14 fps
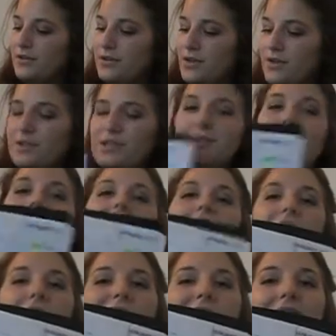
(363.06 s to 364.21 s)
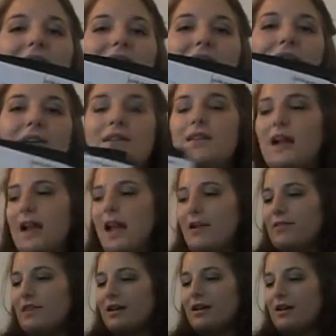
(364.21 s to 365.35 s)
So it seems like a lot, and then I
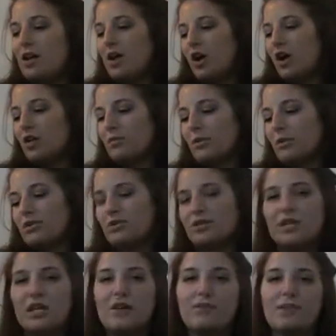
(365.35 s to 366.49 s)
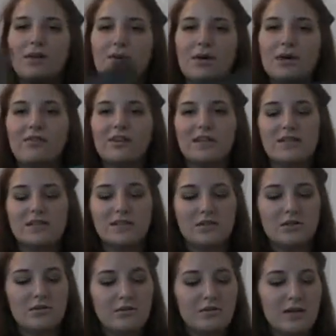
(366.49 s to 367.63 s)
have like other personal stuff, like when our rent is
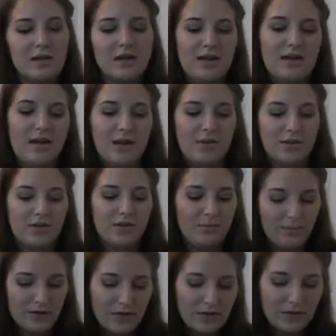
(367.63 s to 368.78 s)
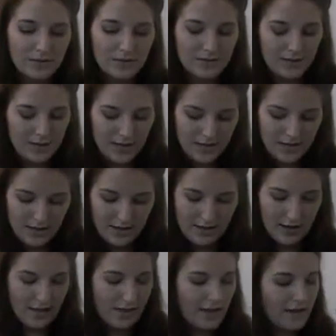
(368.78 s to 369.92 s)
due and what other bills.
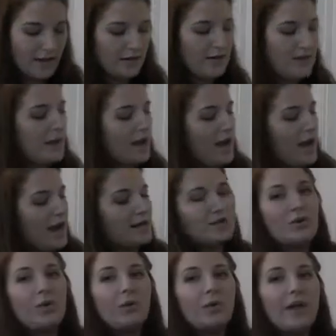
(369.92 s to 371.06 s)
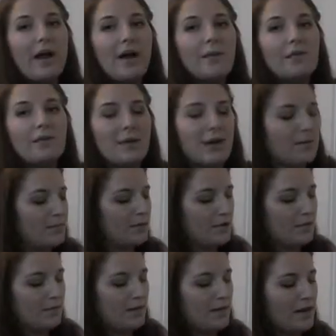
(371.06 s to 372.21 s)
And then I just hold that with a paper
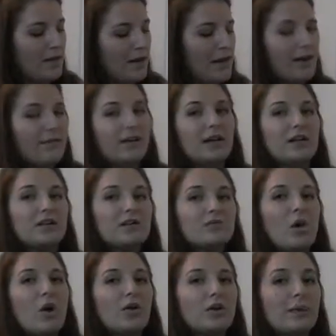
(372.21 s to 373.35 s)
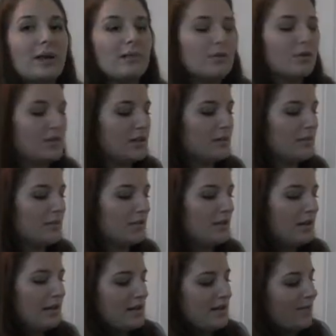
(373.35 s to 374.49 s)
clip, and then I have like a smaller paper clip
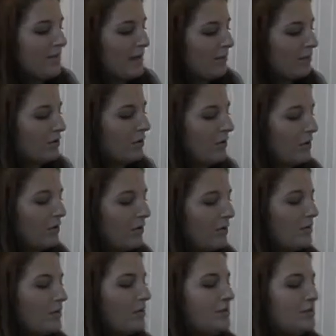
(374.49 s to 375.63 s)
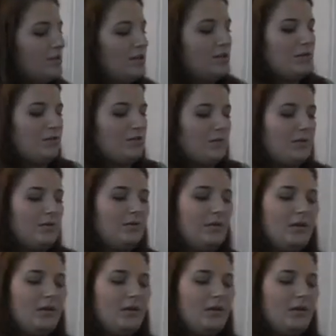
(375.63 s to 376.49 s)
that will go to